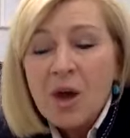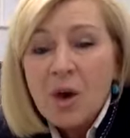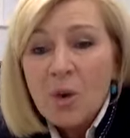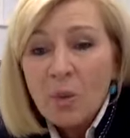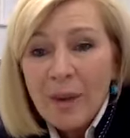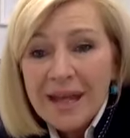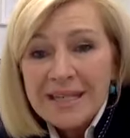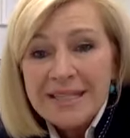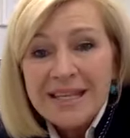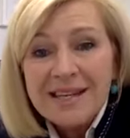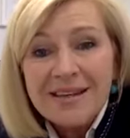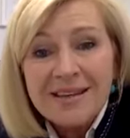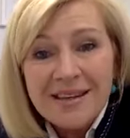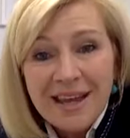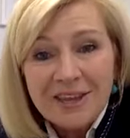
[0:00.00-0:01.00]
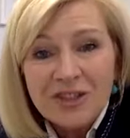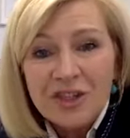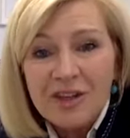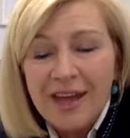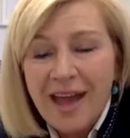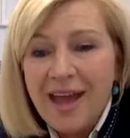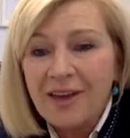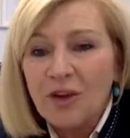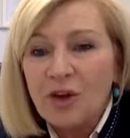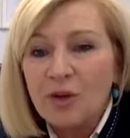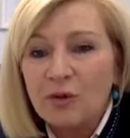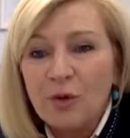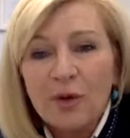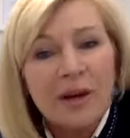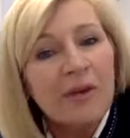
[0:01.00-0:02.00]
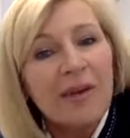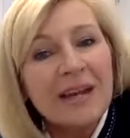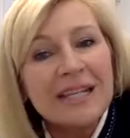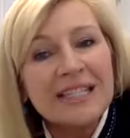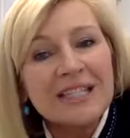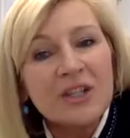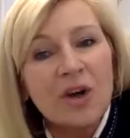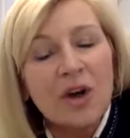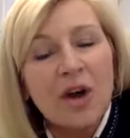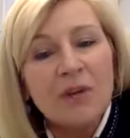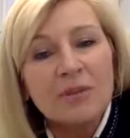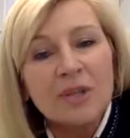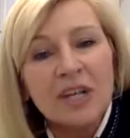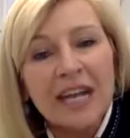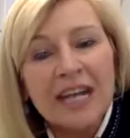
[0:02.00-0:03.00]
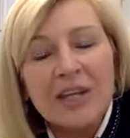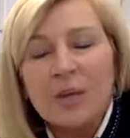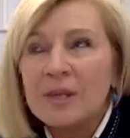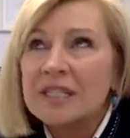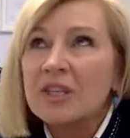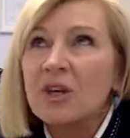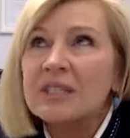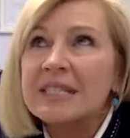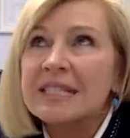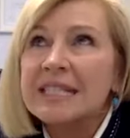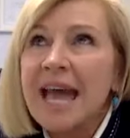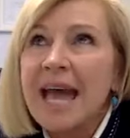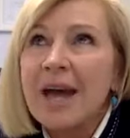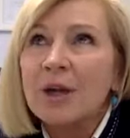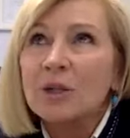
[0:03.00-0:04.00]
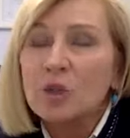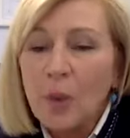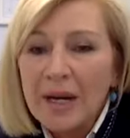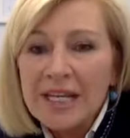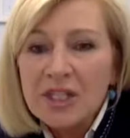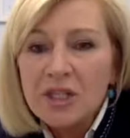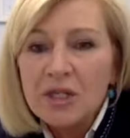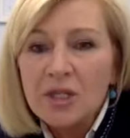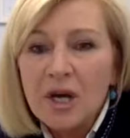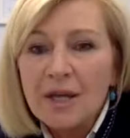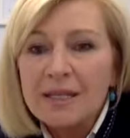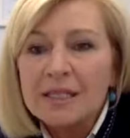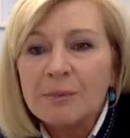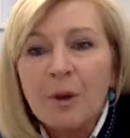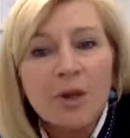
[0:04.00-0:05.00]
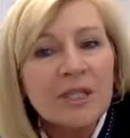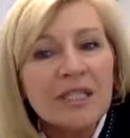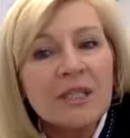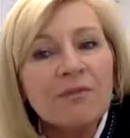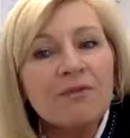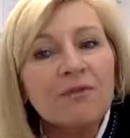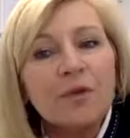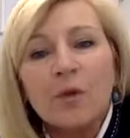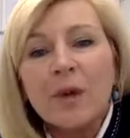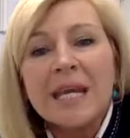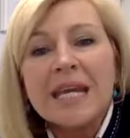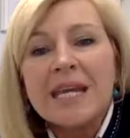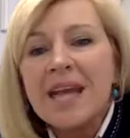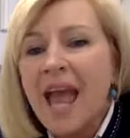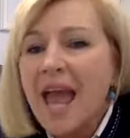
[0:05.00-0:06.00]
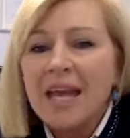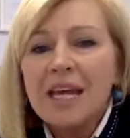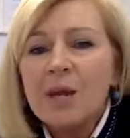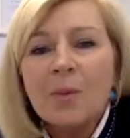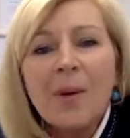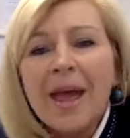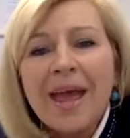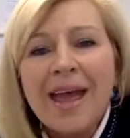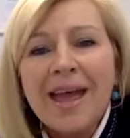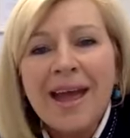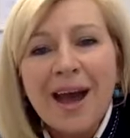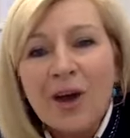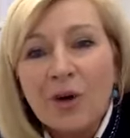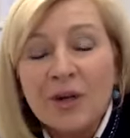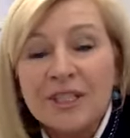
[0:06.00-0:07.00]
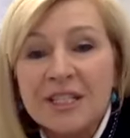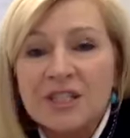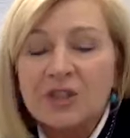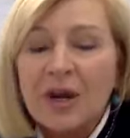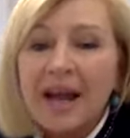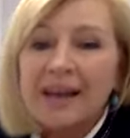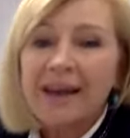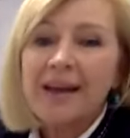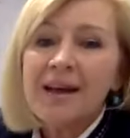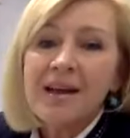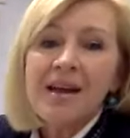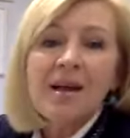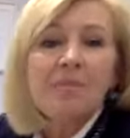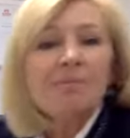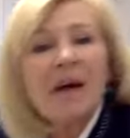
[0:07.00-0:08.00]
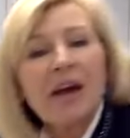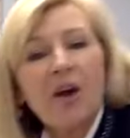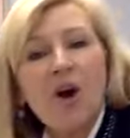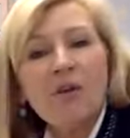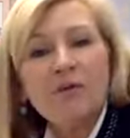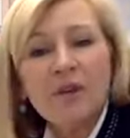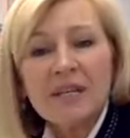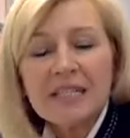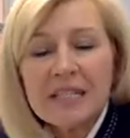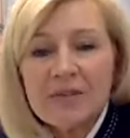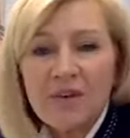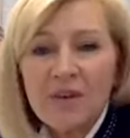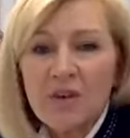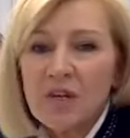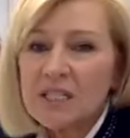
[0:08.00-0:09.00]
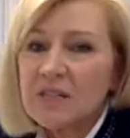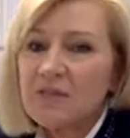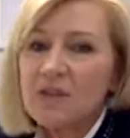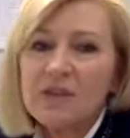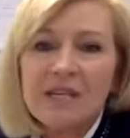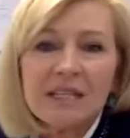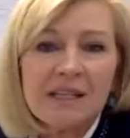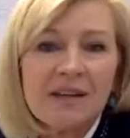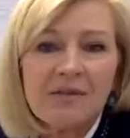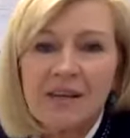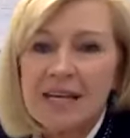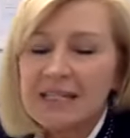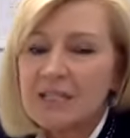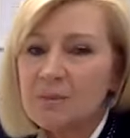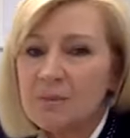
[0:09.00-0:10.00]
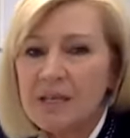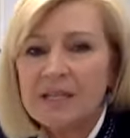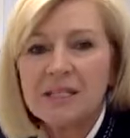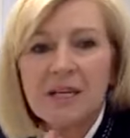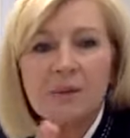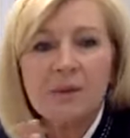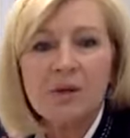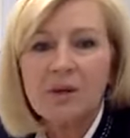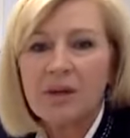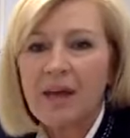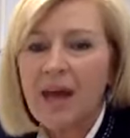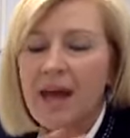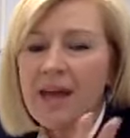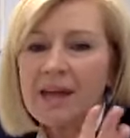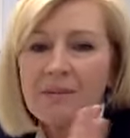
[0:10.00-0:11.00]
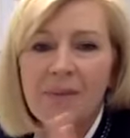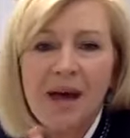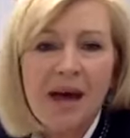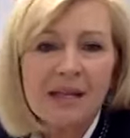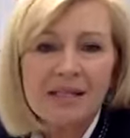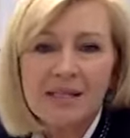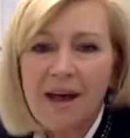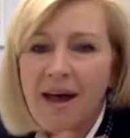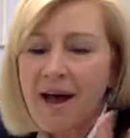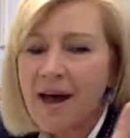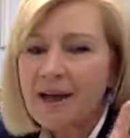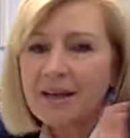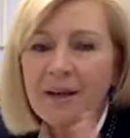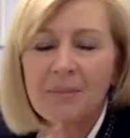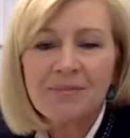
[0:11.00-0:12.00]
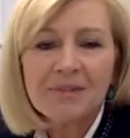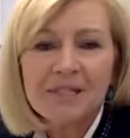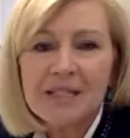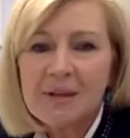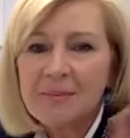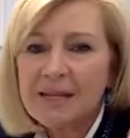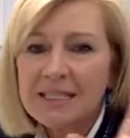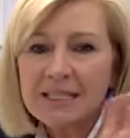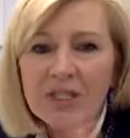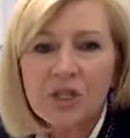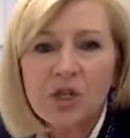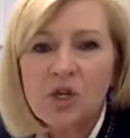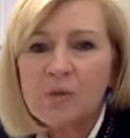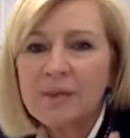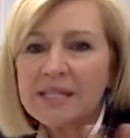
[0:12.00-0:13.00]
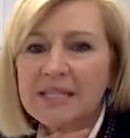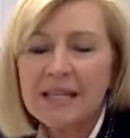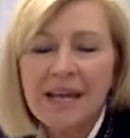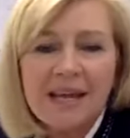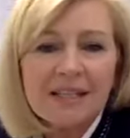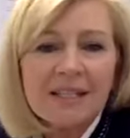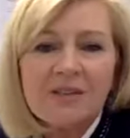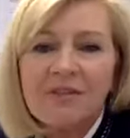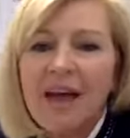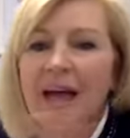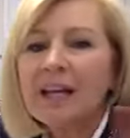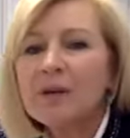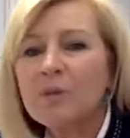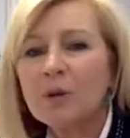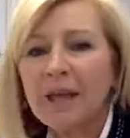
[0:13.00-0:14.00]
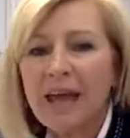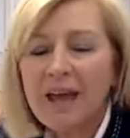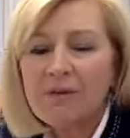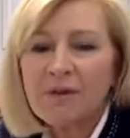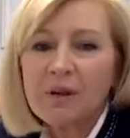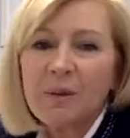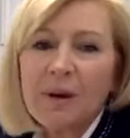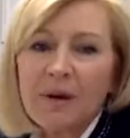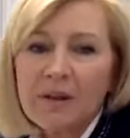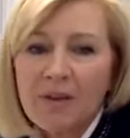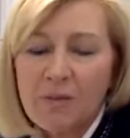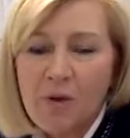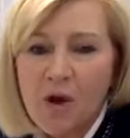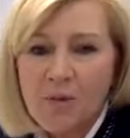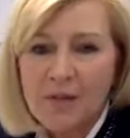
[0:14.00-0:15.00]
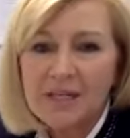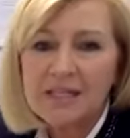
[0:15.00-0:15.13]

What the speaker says: Wendy, yes, you can. Go to fouringredients.com.au. It's on sale, $22, posted free anywhere across Australia. But conversely, for those of you that live next to Big W, Kmart, Target, Dimmicks, QBD, it's available everywhere at the moment.